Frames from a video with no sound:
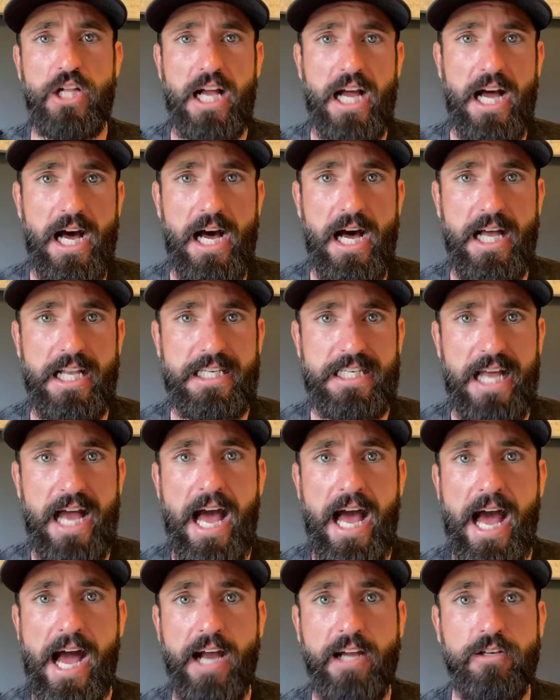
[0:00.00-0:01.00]

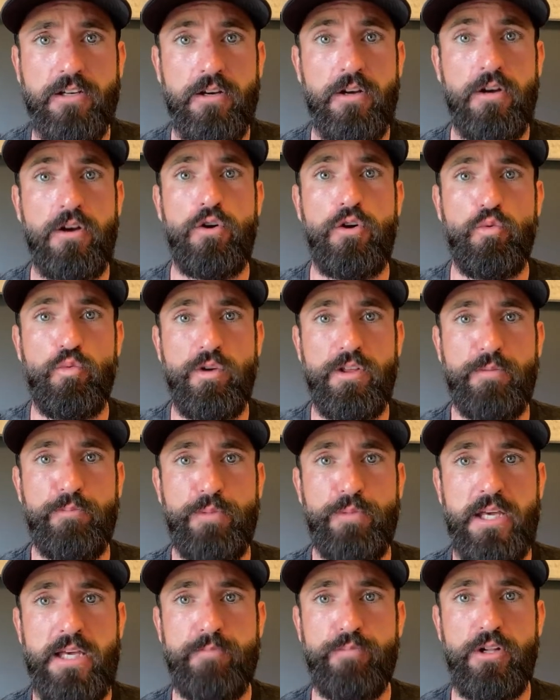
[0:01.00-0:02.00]
contact with
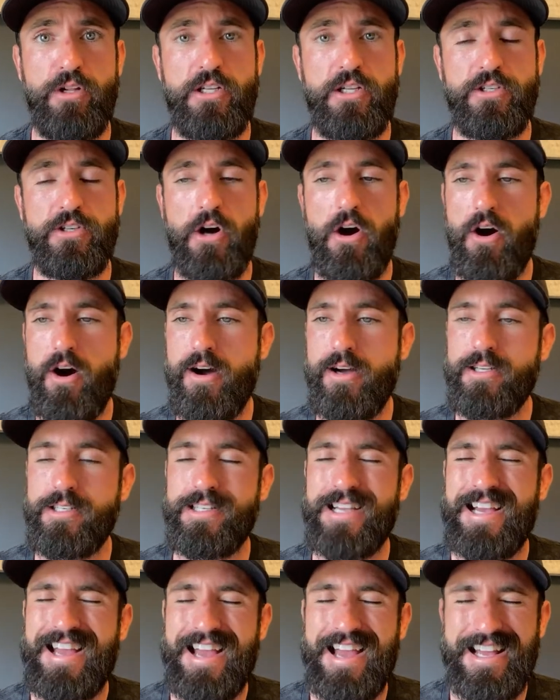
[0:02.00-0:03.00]
people and
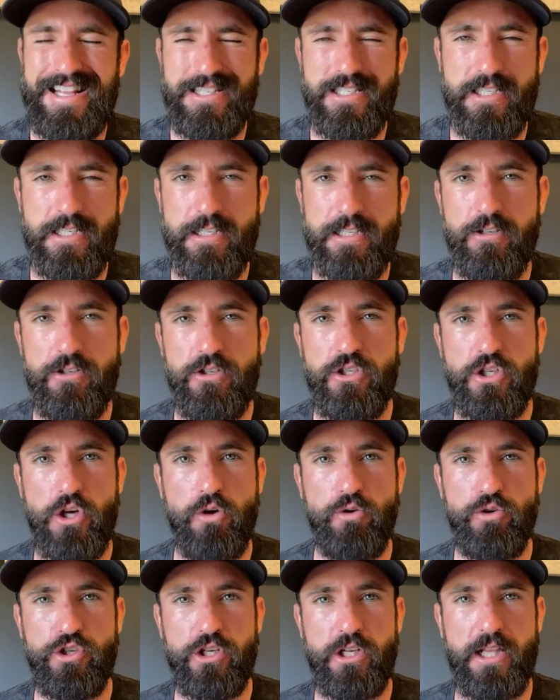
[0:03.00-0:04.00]
dogs and still
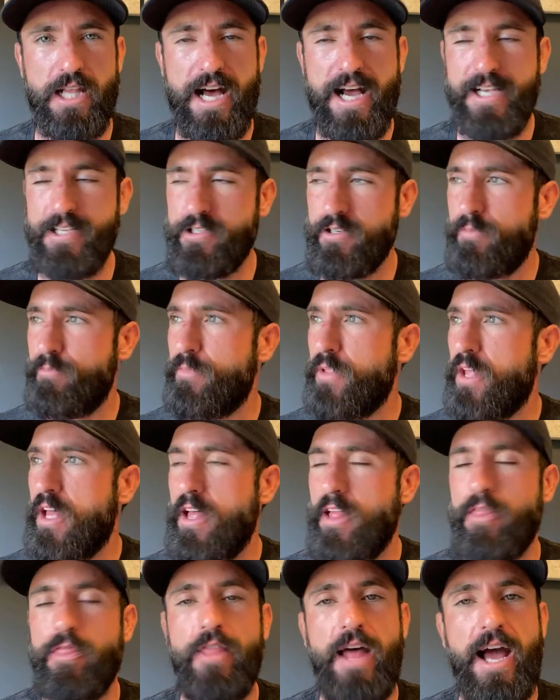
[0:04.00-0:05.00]
socialize them.
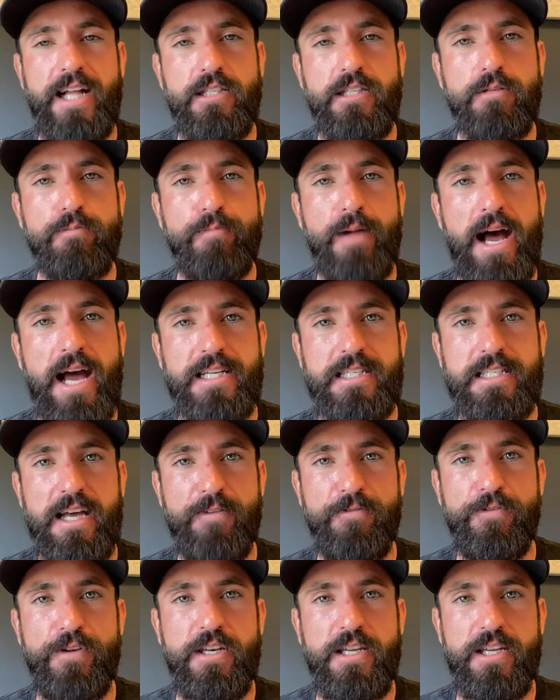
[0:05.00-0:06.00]
That's my
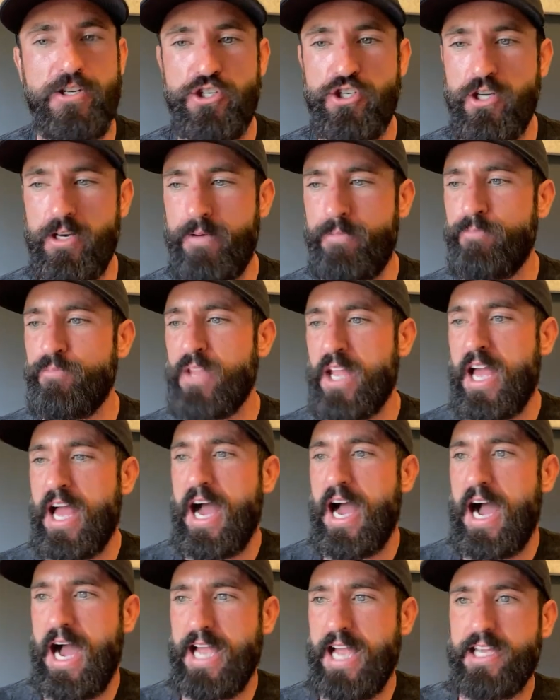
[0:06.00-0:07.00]
definition.
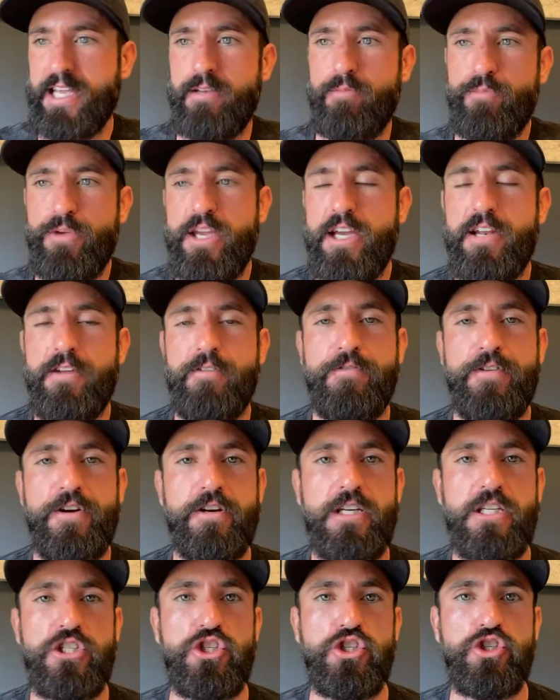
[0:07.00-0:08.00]
I can be in a
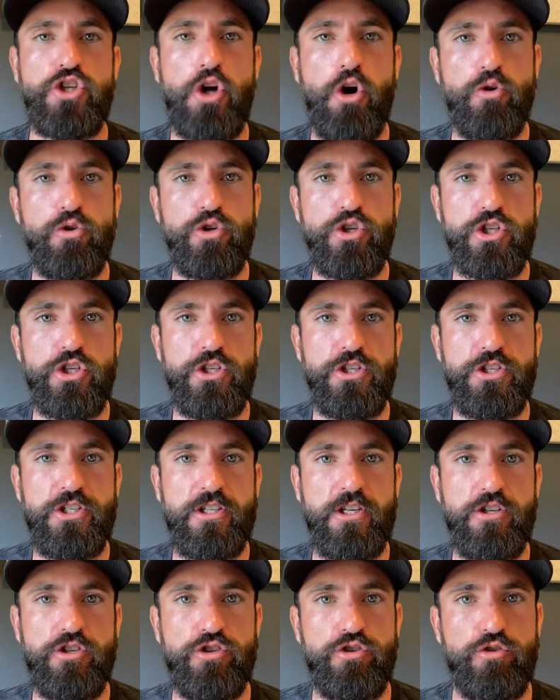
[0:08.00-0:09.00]
very social
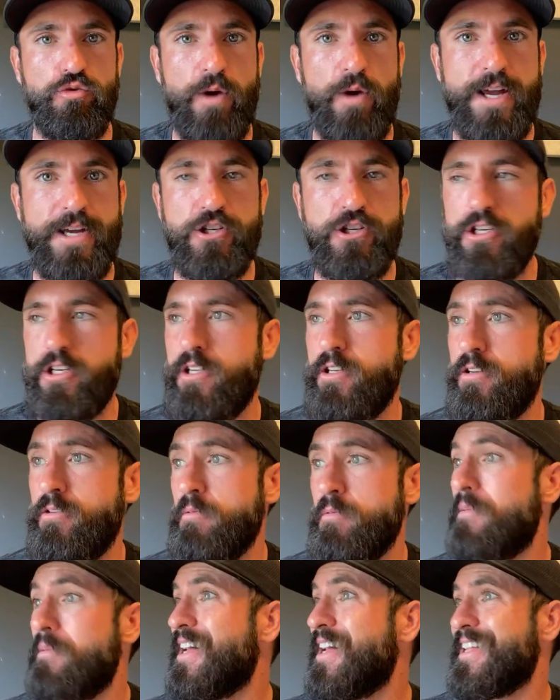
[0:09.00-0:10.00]
situation,
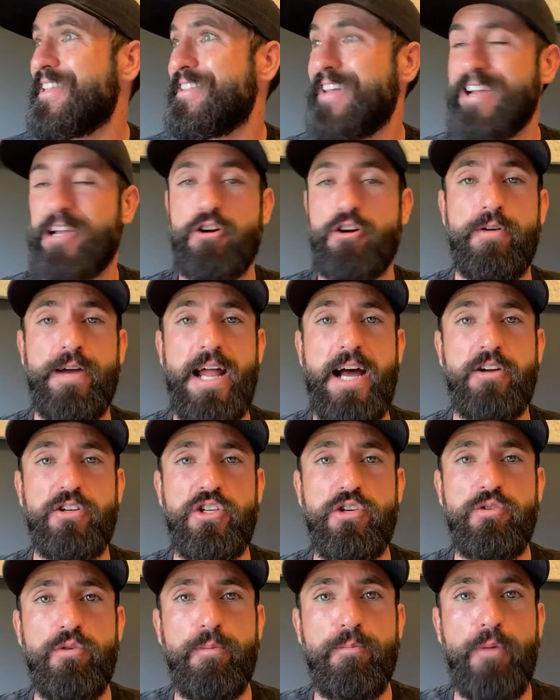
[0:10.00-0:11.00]
like going out
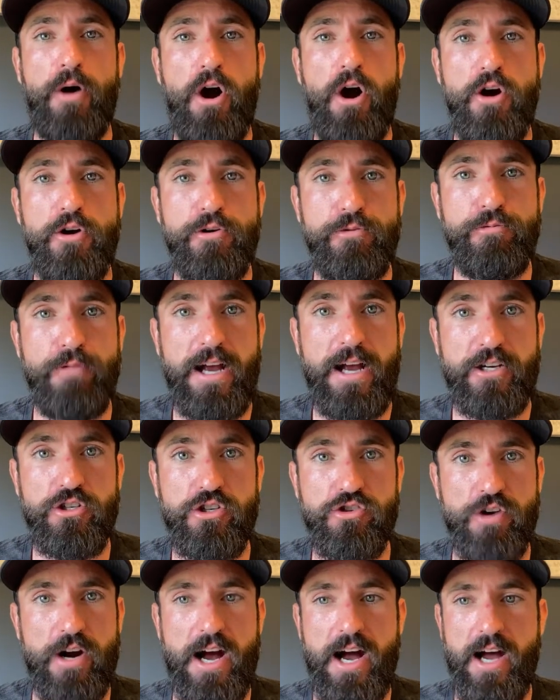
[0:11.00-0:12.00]
to a bar or
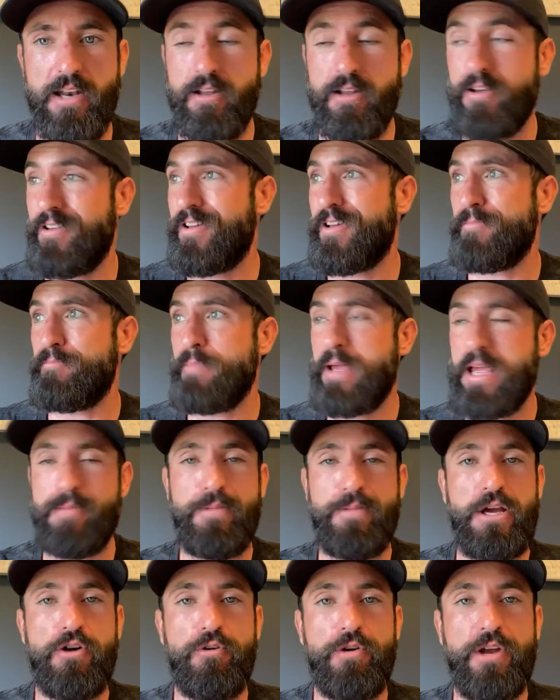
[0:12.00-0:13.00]
restaurant,
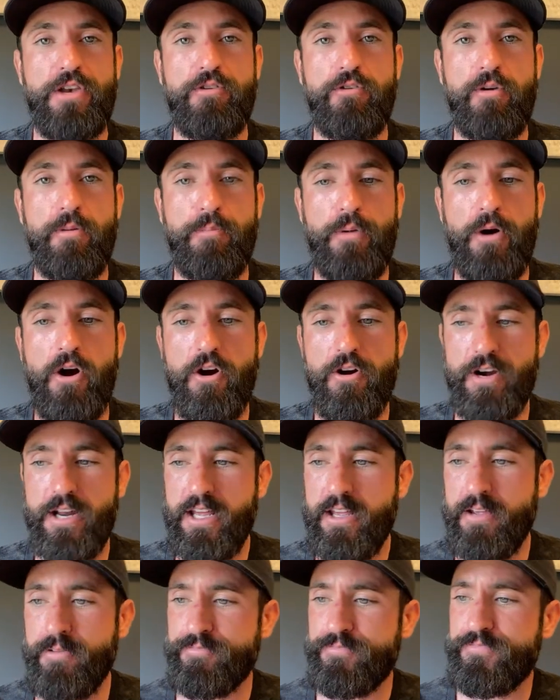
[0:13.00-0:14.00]
maybe going to a
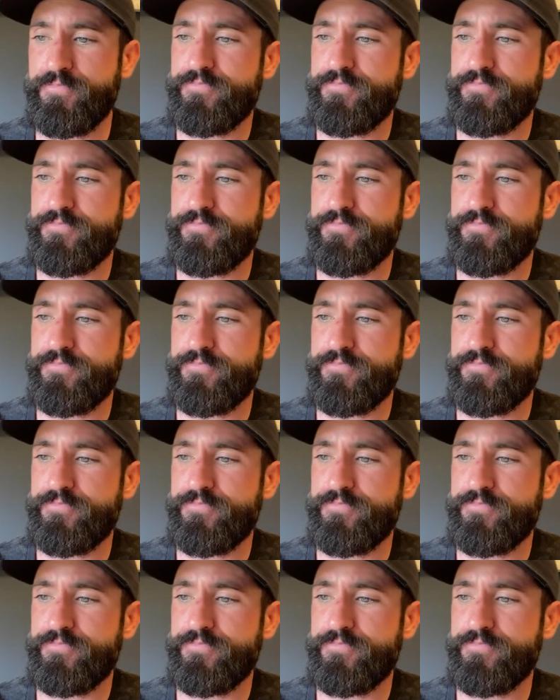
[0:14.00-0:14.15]
party.